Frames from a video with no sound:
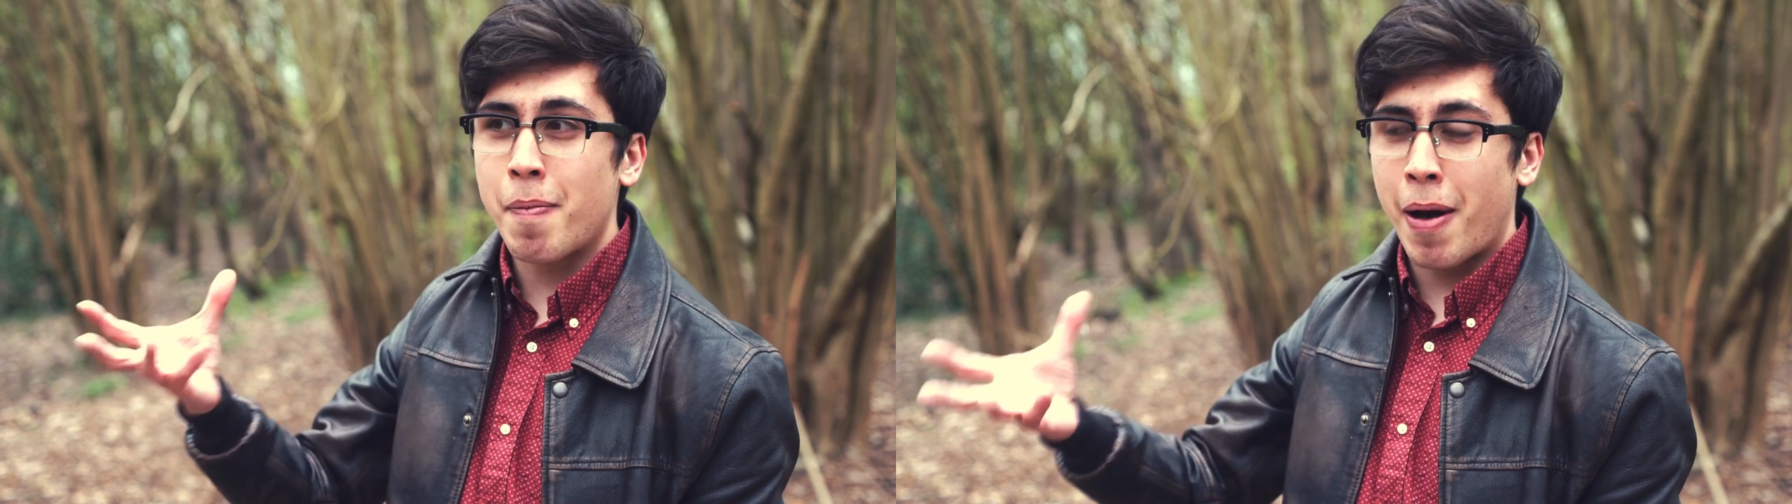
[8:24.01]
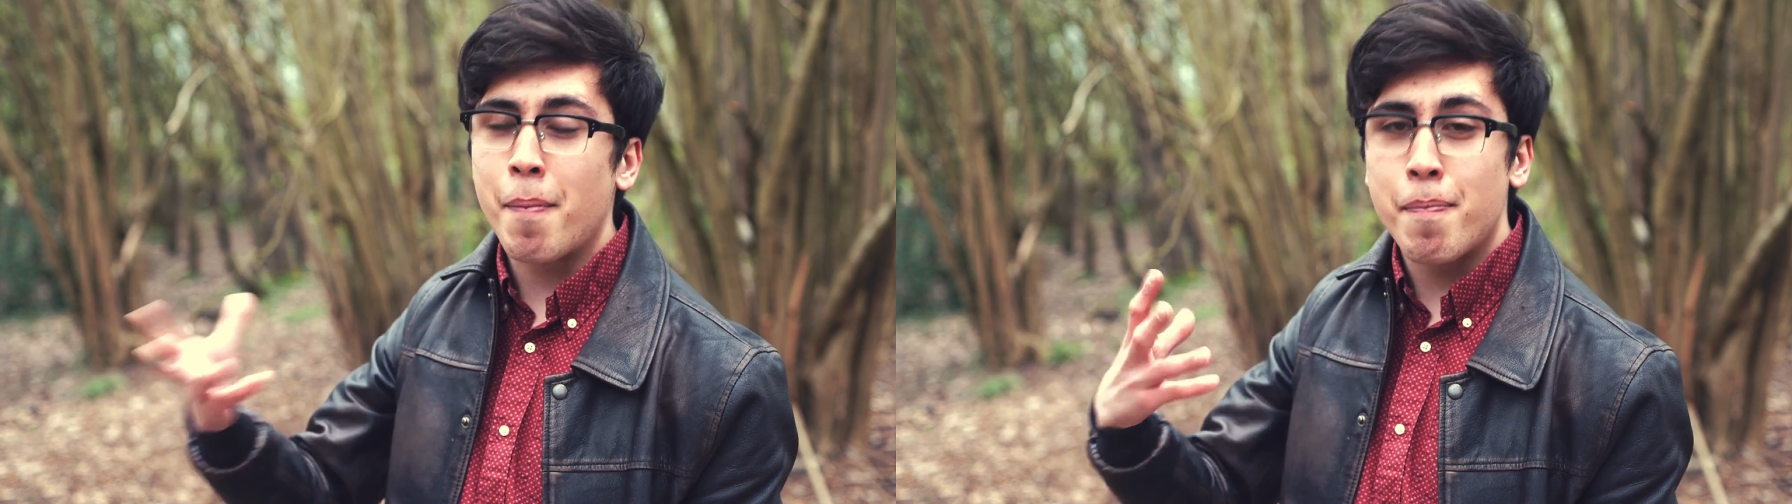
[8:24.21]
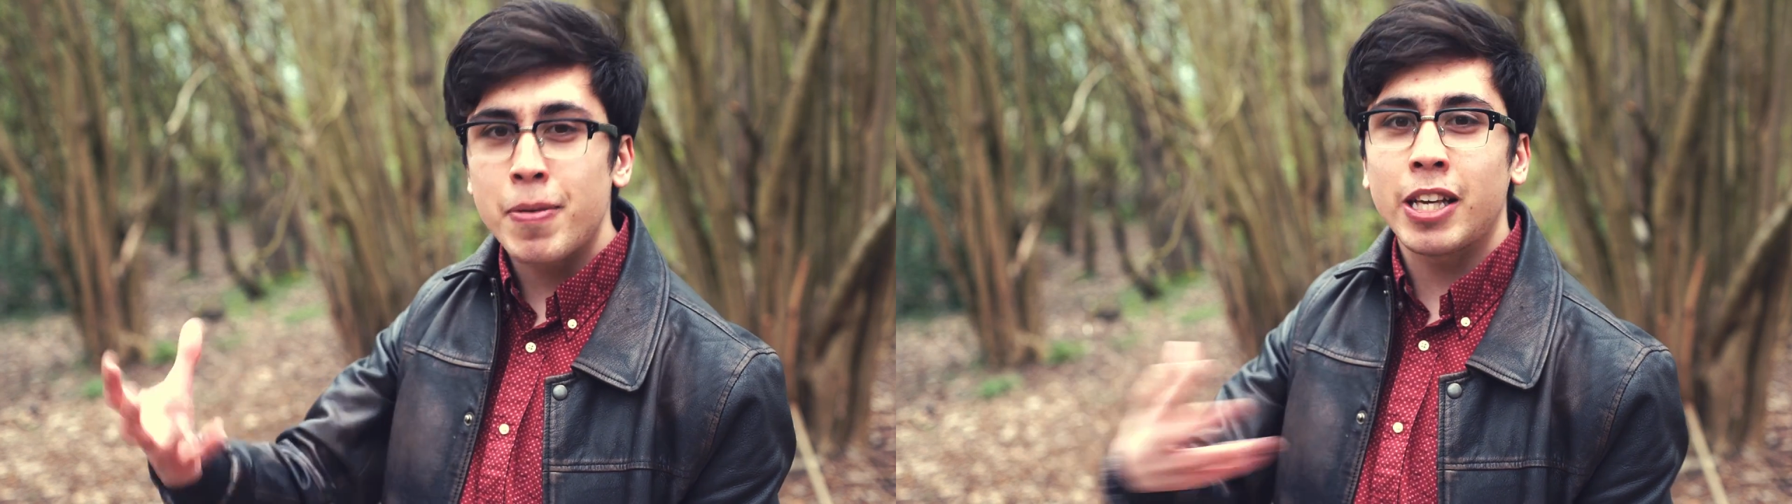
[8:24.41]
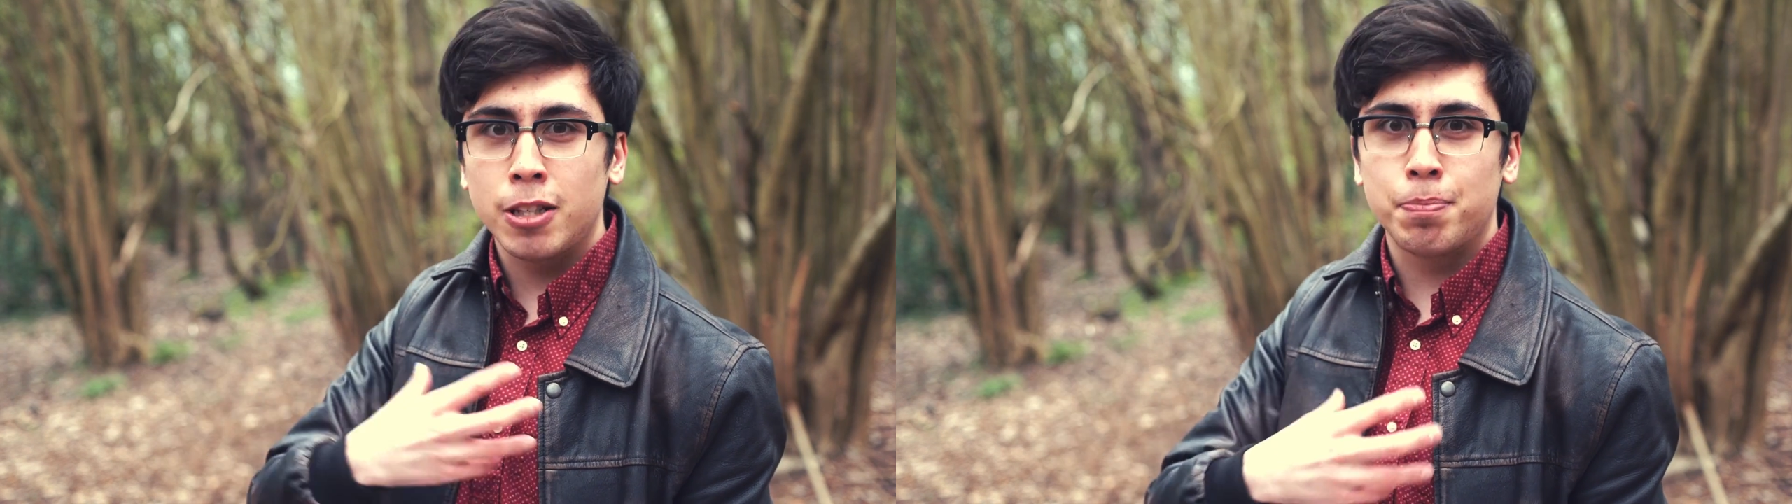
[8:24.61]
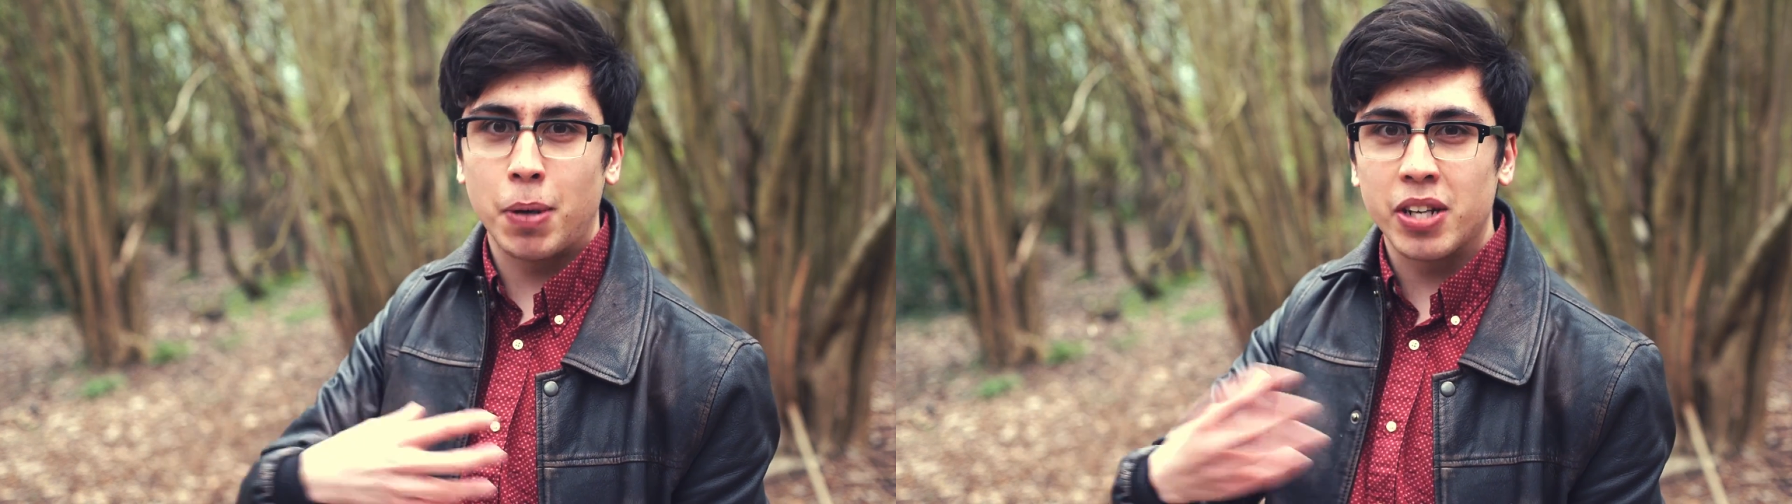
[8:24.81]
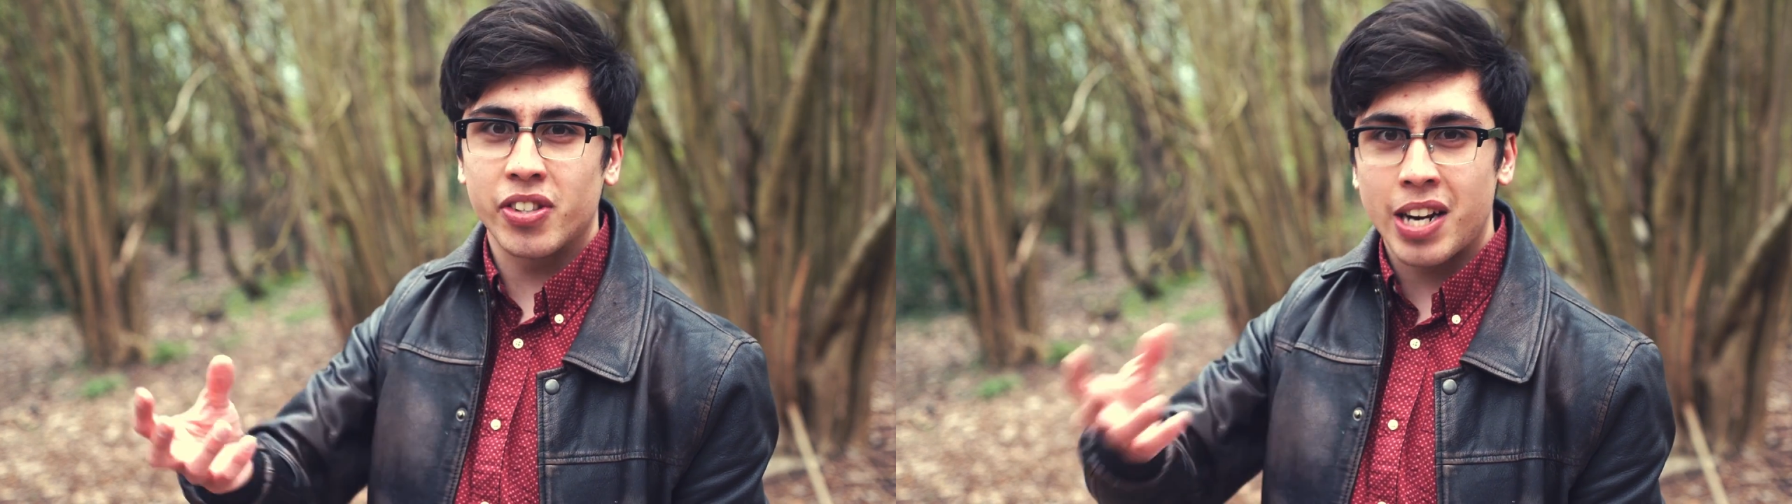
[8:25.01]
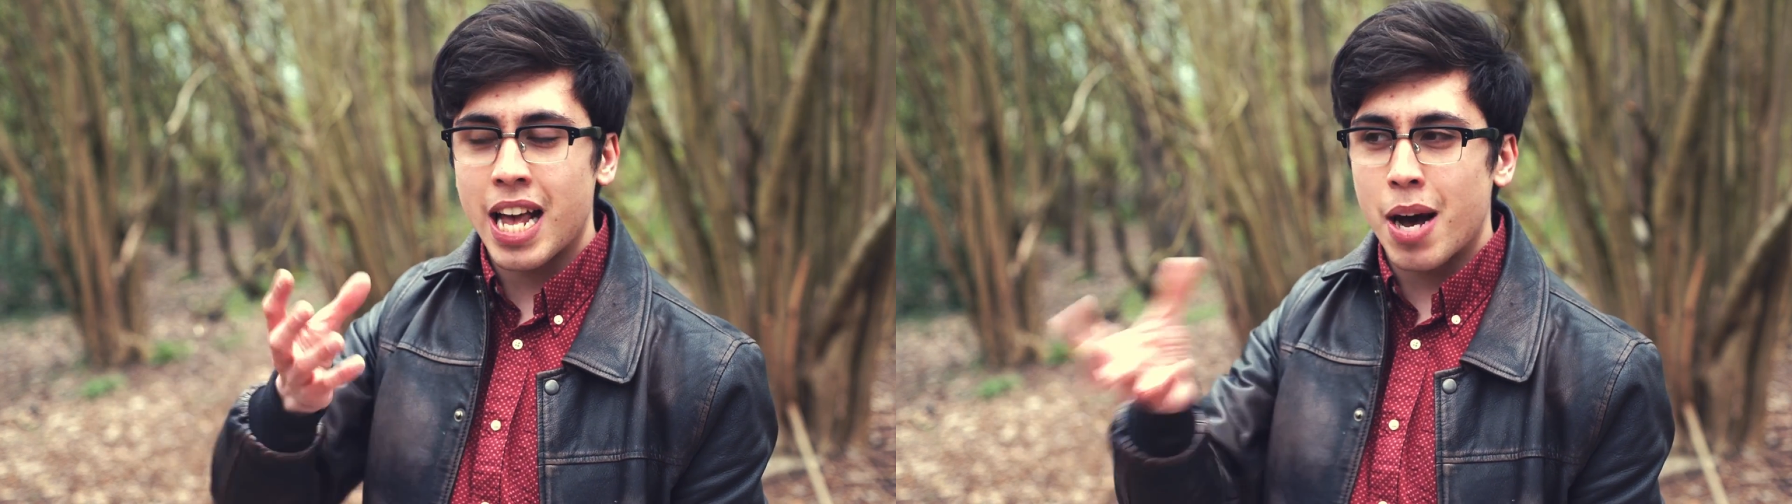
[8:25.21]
about me personally,